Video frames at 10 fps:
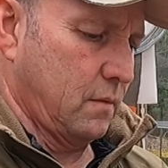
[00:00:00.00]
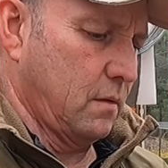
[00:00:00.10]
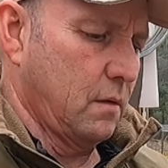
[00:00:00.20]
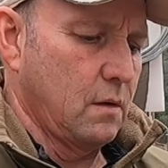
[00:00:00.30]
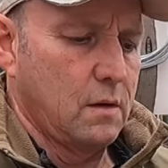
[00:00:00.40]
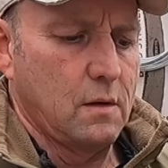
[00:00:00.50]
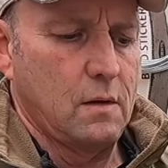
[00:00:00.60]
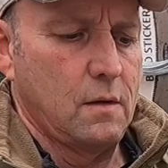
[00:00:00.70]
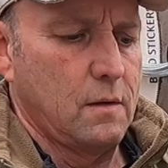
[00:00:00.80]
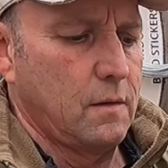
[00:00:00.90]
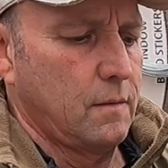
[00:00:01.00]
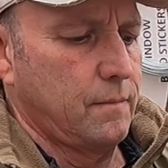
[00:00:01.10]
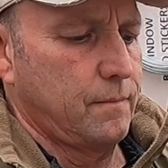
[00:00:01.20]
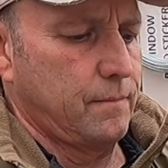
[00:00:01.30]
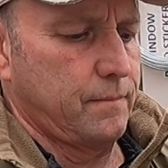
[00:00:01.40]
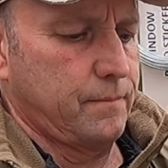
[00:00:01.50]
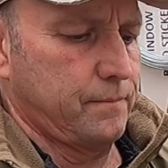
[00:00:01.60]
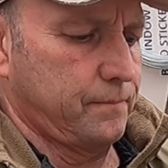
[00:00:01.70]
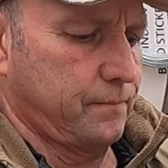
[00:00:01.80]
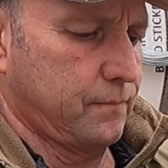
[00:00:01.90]

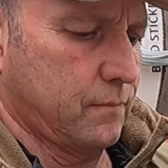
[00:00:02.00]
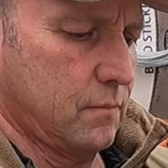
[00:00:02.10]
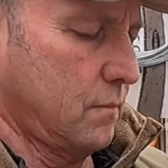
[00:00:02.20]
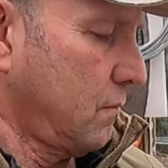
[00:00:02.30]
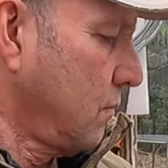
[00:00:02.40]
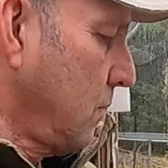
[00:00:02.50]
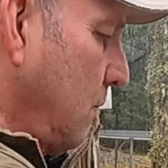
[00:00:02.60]
(silence)